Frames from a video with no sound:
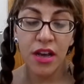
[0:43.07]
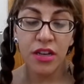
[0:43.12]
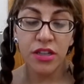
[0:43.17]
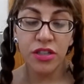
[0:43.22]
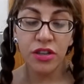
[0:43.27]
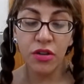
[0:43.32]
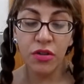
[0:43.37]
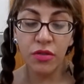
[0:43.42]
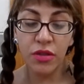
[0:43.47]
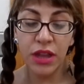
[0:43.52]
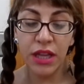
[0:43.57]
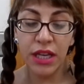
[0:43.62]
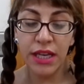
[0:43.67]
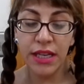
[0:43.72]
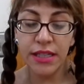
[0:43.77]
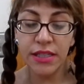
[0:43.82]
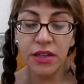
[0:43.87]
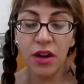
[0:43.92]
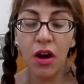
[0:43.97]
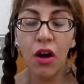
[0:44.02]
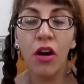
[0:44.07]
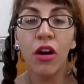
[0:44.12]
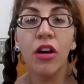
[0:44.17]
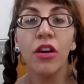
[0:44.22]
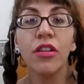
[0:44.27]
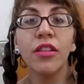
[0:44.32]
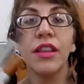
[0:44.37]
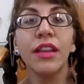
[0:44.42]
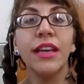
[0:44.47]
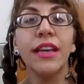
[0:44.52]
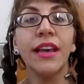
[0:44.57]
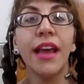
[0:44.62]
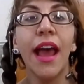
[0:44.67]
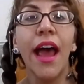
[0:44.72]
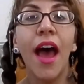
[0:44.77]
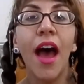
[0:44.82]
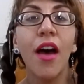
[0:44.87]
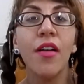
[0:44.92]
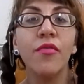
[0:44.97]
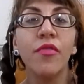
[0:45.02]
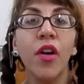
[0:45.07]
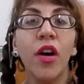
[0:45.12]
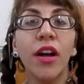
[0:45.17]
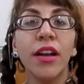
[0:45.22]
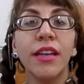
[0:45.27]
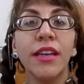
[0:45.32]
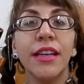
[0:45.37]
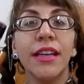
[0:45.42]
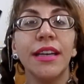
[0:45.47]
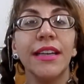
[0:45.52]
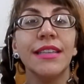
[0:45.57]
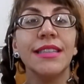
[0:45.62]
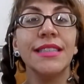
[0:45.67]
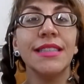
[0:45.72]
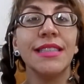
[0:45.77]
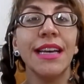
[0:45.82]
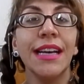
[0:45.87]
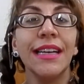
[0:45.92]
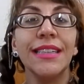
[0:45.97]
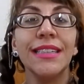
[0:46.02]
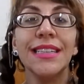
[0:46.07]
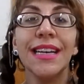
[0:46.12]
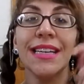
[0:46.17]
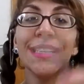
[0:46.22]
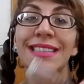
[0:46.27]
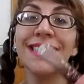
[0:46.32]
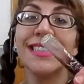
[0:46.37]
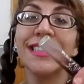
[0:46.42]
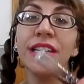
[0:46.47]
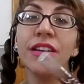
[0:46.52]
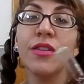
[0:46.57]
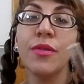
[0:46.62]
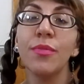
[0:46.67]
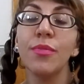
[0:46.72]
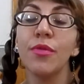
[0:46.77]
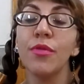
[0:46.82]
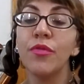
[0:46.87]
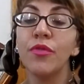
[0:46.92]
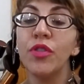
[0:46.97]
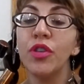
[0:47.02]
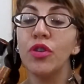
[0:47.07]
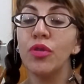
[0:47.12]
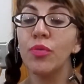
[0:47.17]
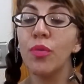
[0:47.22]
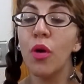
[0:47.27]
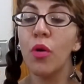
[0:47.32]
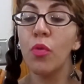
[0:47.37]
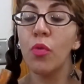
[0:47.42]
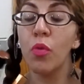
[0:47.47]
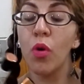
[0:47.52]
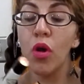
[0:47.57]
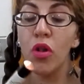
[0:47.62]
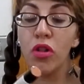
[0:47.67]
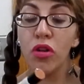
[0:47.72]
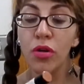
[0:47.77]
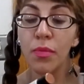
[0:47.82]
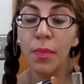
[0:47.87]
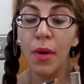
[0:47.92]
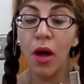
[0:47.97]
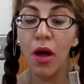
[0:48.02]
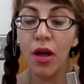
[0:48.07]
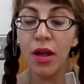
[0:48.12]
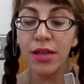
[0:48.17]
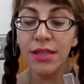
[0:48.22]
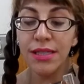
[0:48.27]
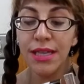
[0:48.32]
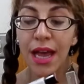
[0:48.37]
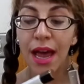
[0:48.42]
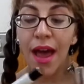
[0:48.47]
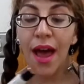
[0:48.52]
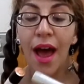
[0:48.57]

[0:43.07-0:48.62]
So these are the Kat Von D Saint and Sinner Perfume Roller Balls.